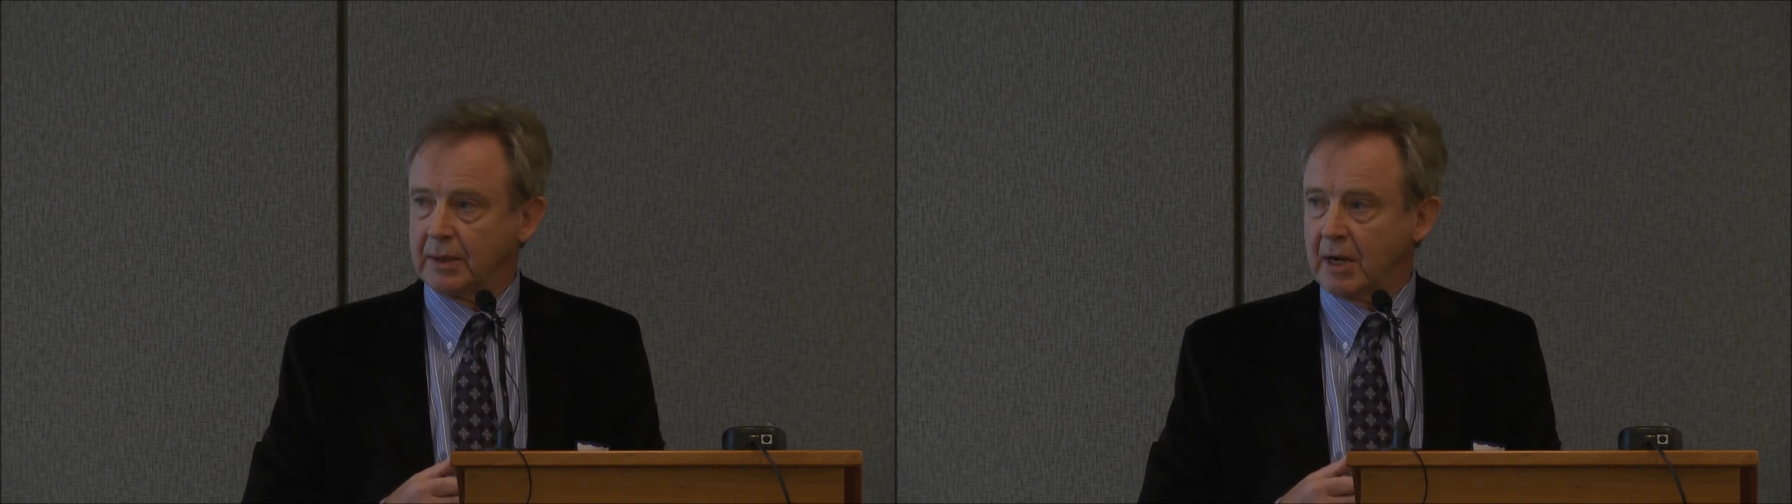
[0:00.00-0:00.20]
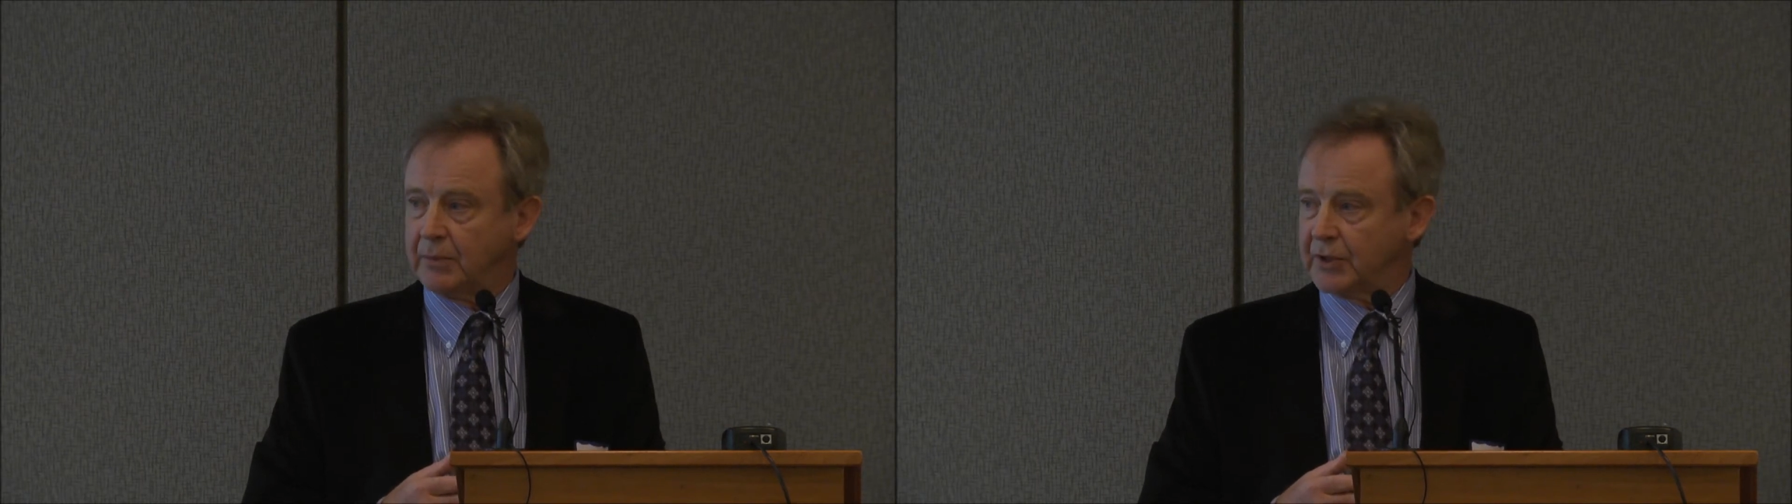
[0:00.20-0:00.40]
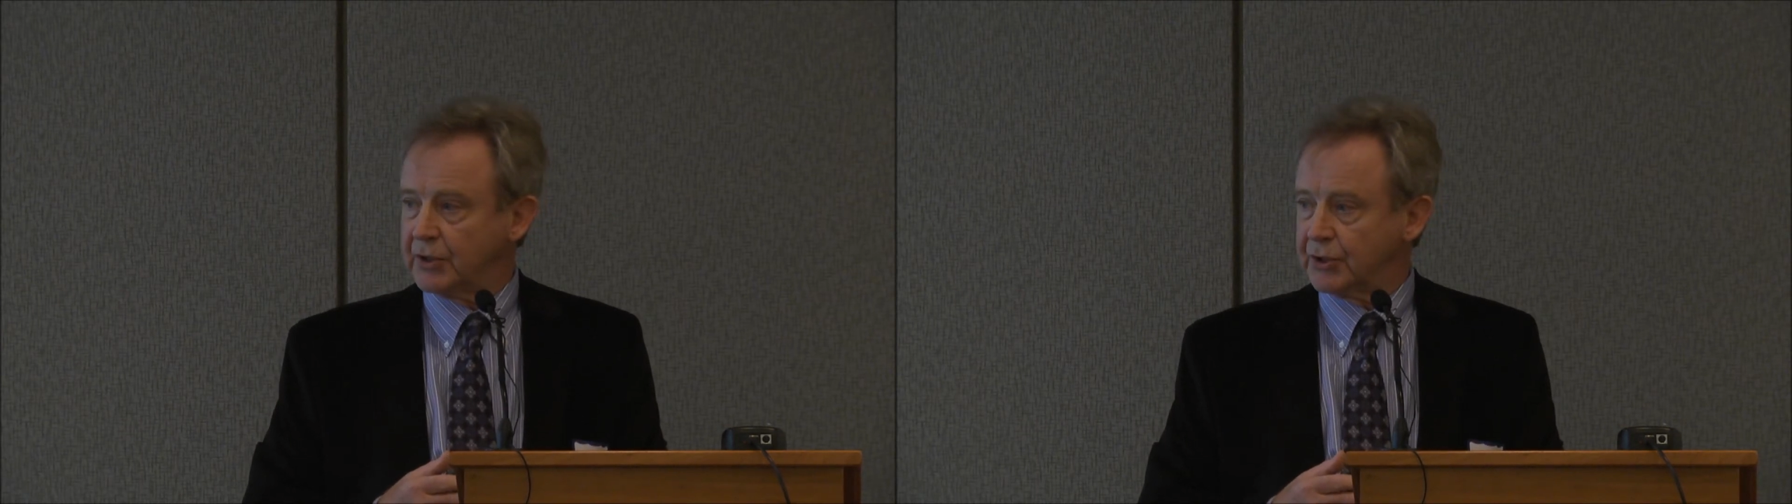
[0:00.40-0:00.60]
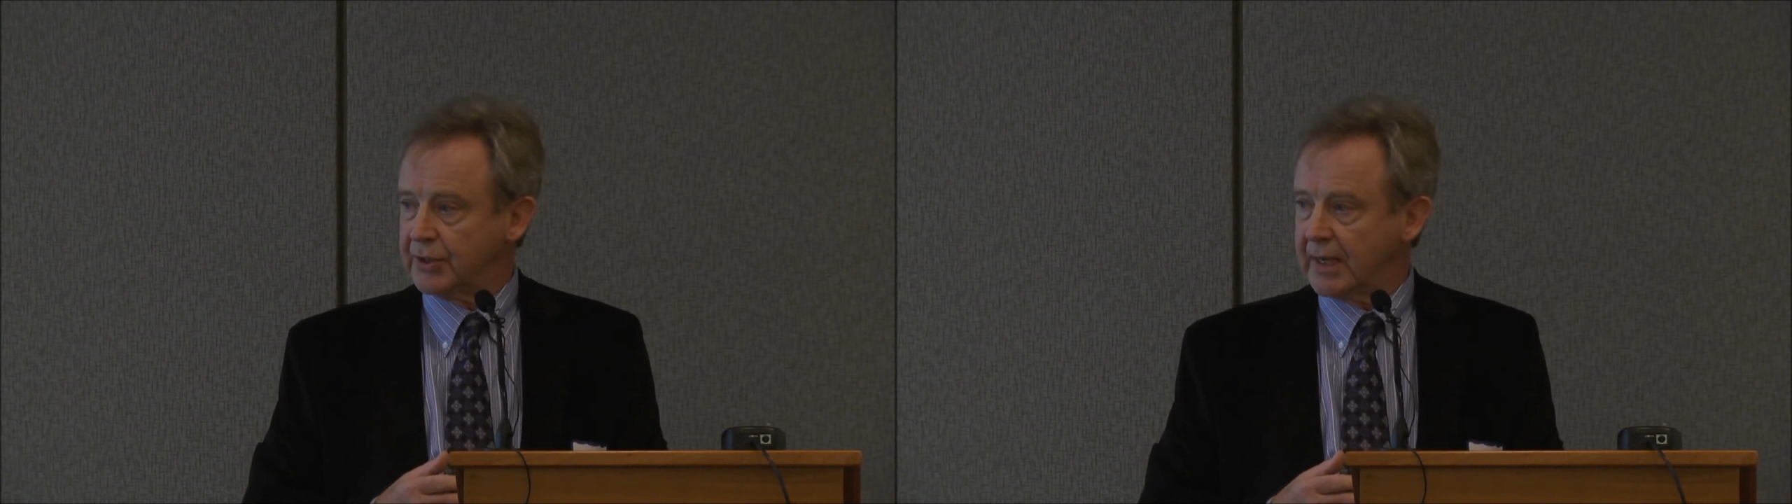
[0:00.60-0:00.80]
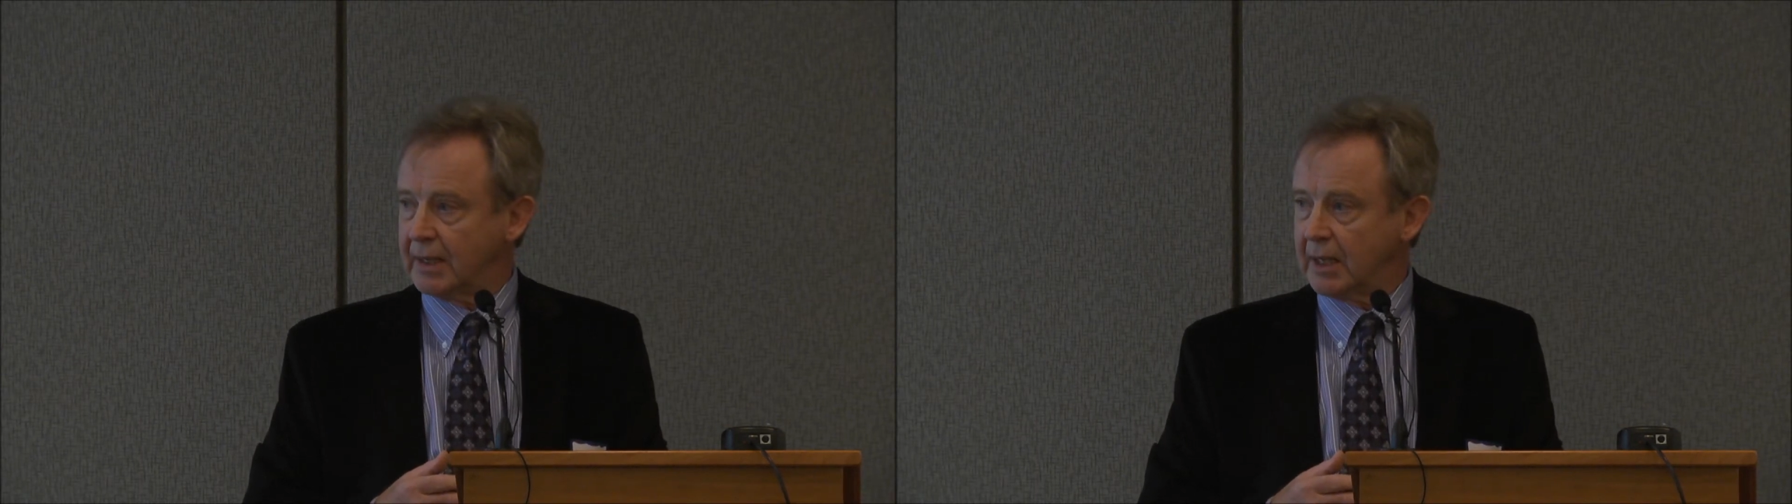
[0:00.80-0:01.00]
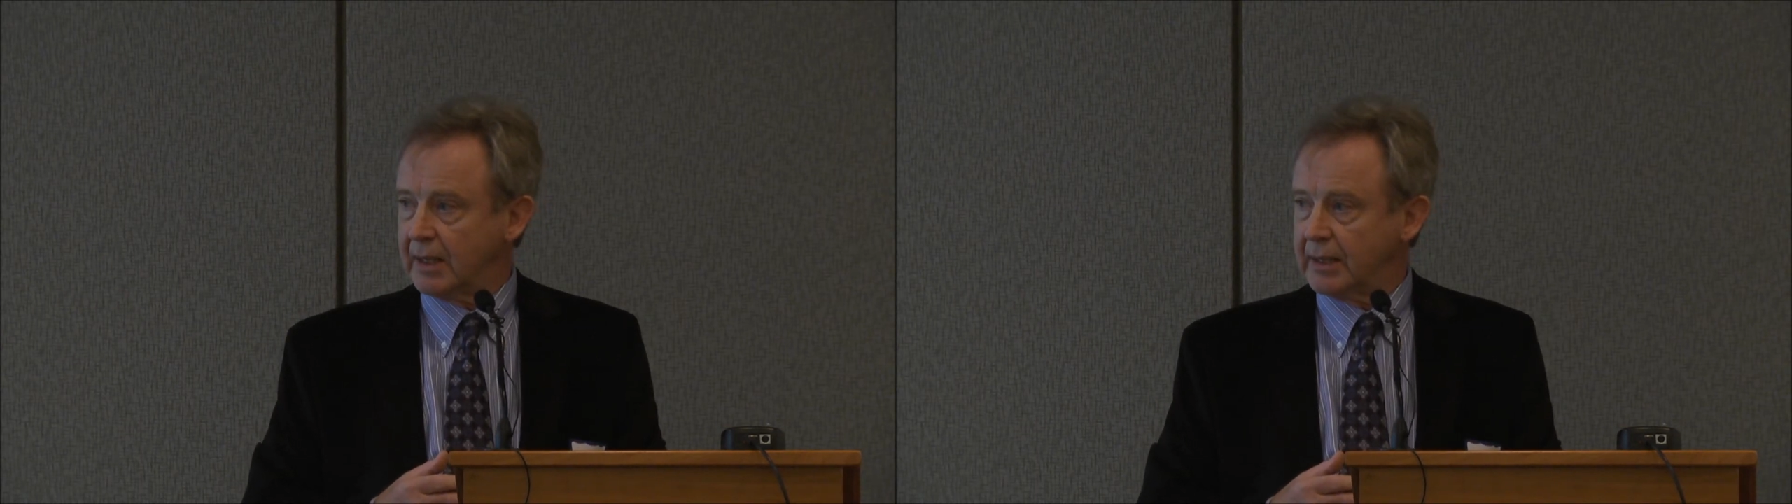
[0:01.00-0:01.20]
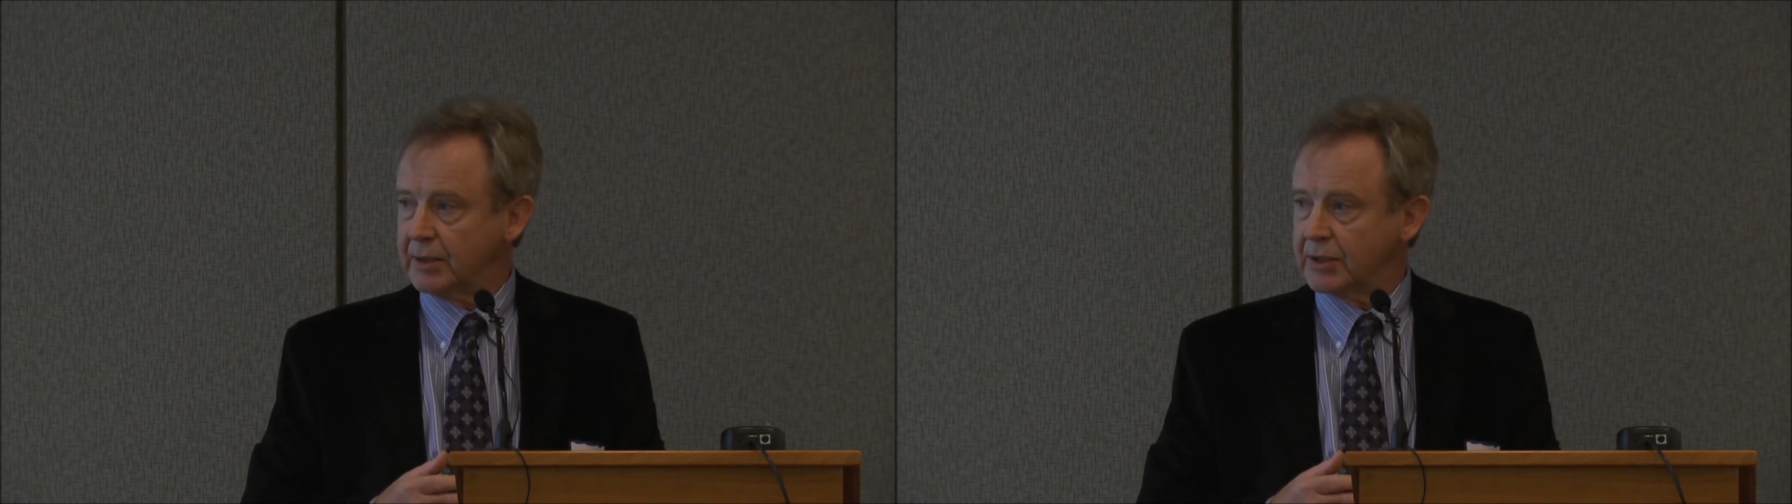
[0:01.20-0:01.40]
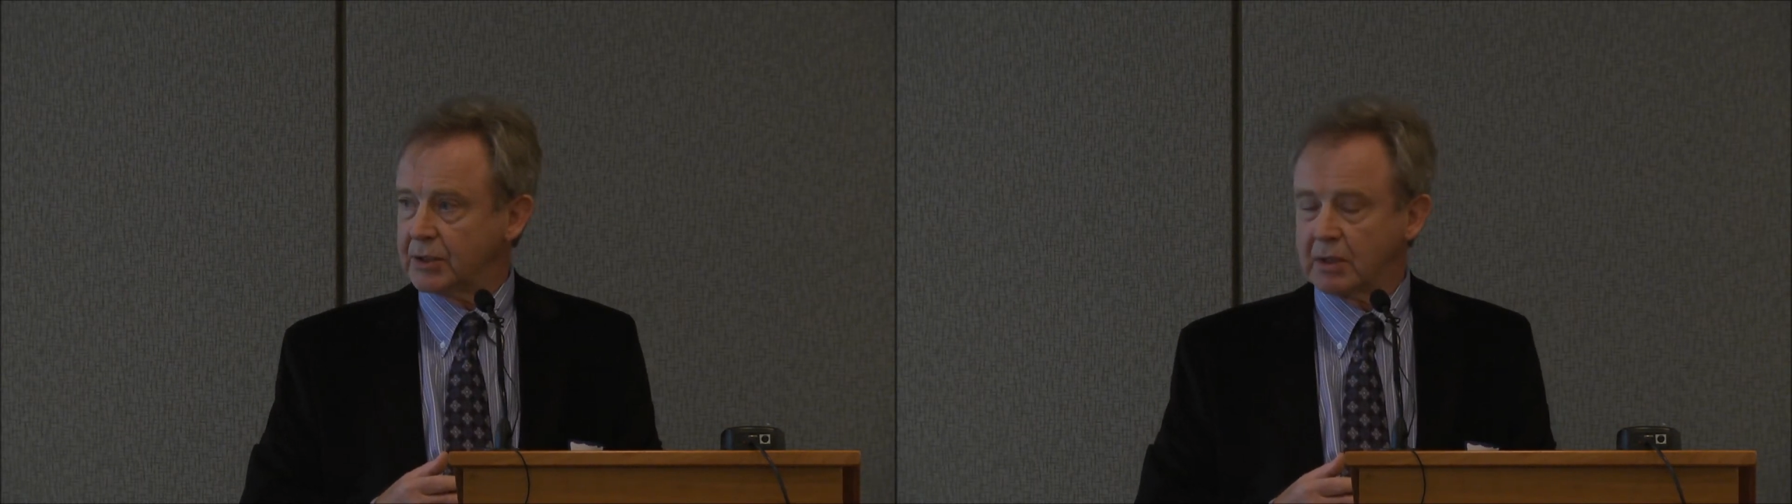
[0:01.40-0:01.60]
competition
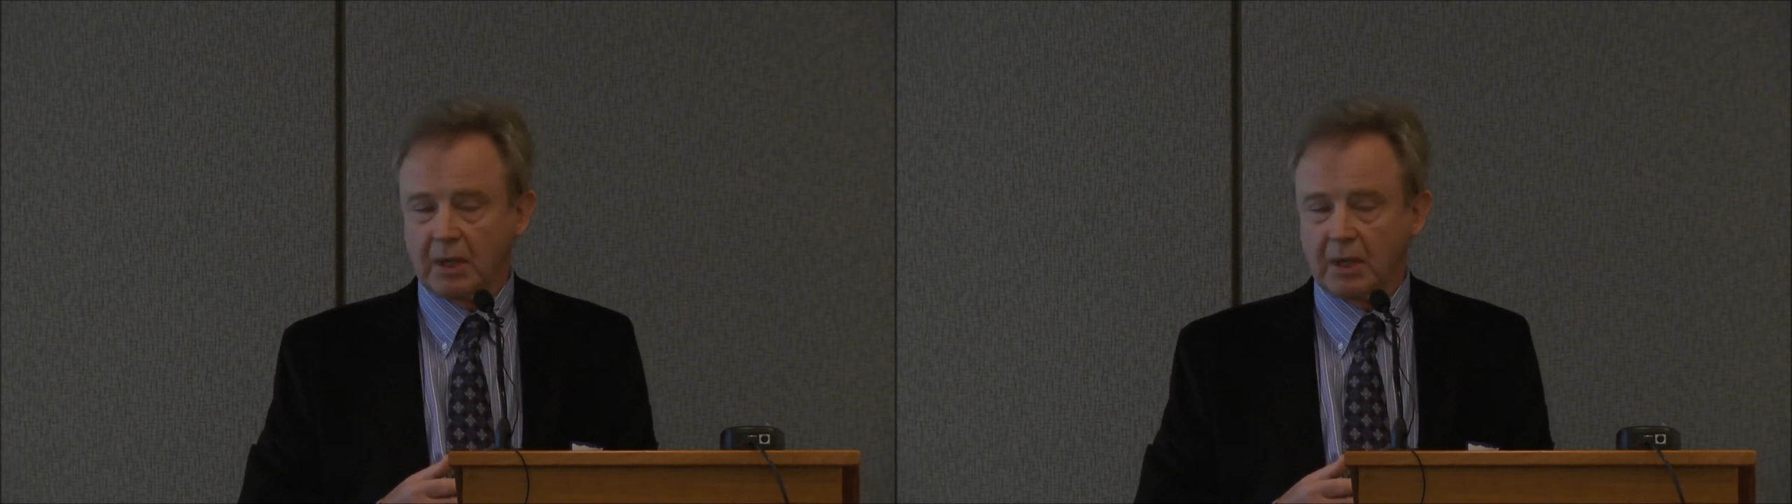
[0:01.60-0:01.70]
deadlines